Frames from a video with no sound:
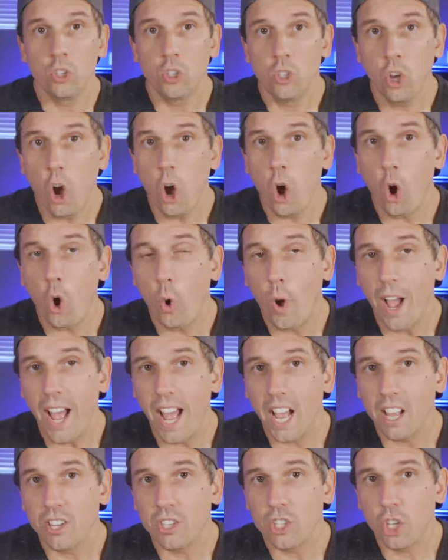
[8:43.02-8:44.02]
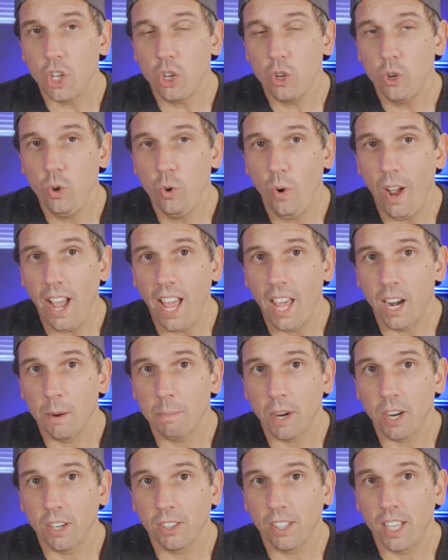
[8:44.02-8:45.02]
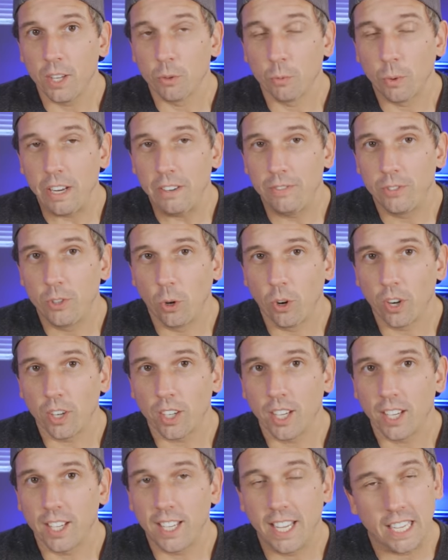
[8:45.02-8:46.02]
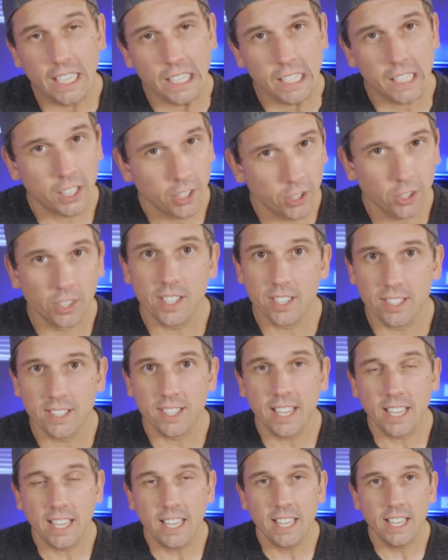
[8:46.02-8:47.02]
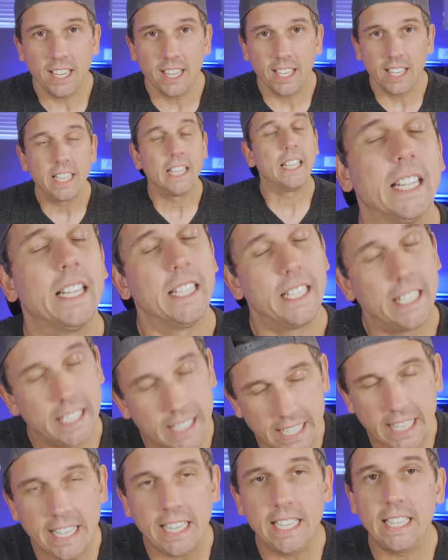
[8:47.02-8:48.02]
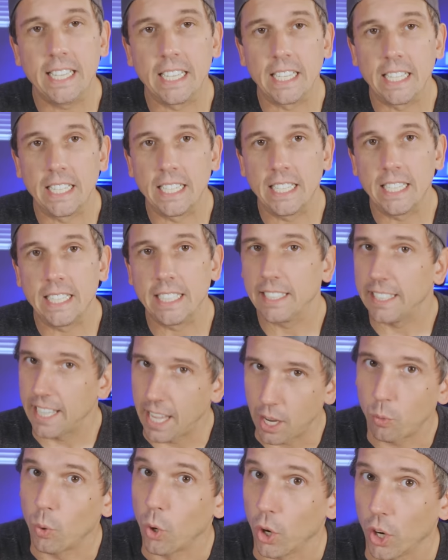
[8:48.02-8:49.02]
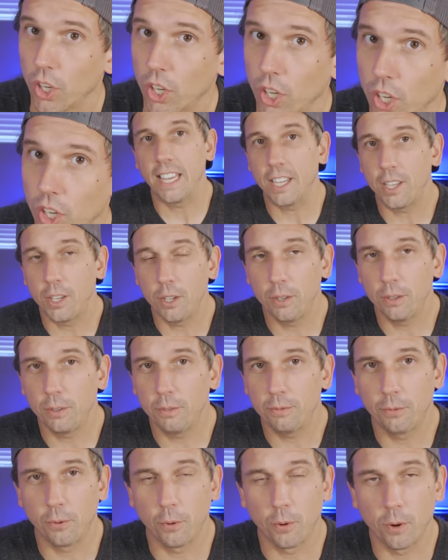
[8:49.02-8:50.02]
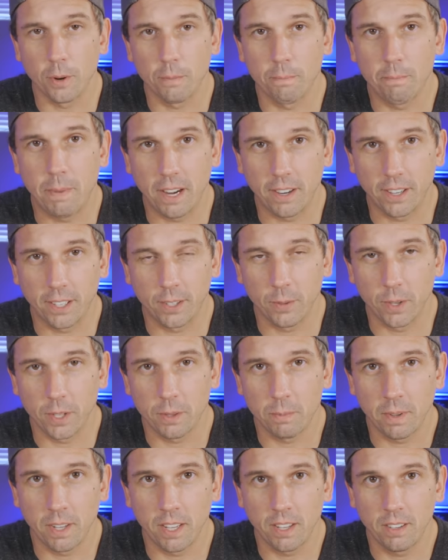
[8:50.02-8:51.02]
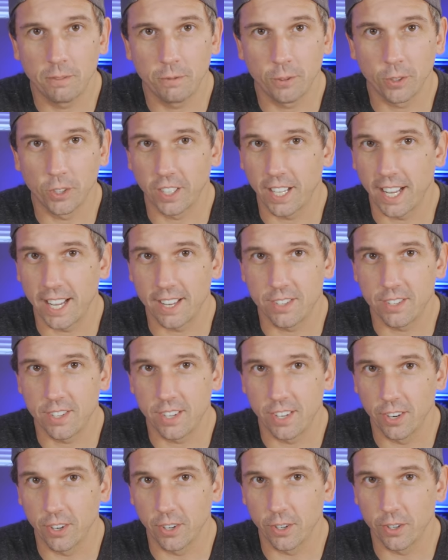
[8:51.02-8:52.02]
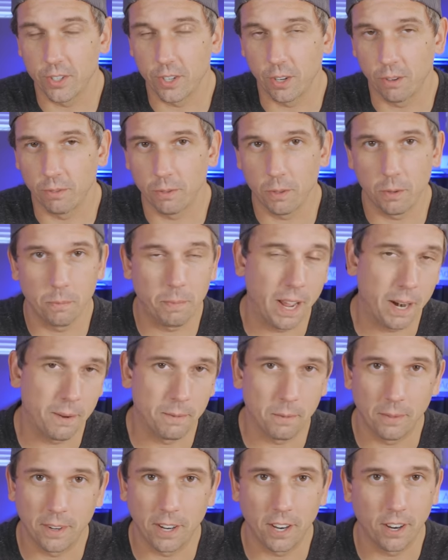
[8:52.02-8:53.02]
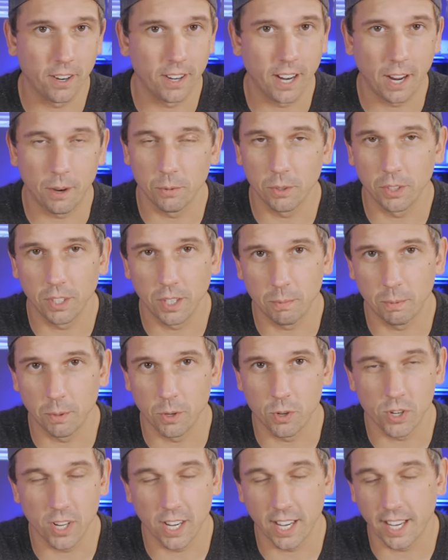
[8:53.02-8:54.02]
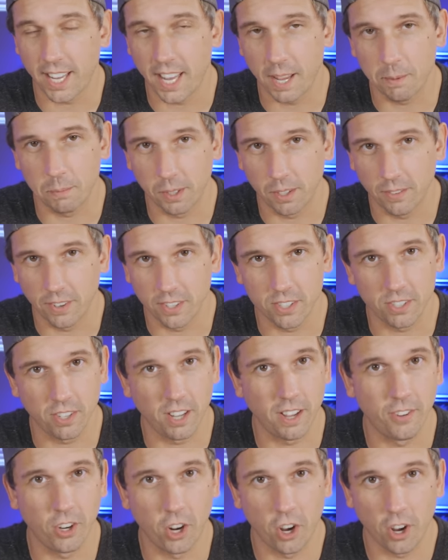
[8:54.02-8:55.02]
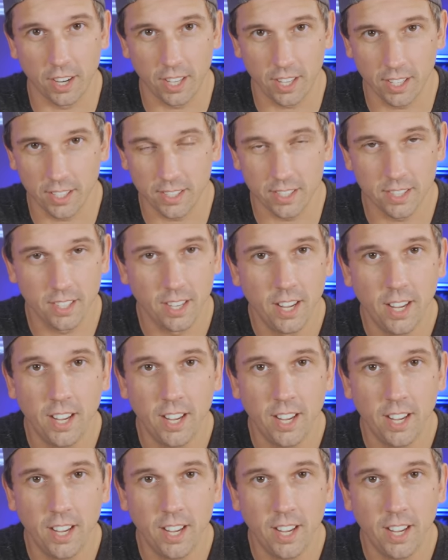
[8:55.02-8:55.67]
So, as you and apparently Reef Dork can clearly see, need a lot of work. Thank you for bearing with me for the last year or so. From the bottom of my heart, I really appreciate it. I can't believe I still have an audience.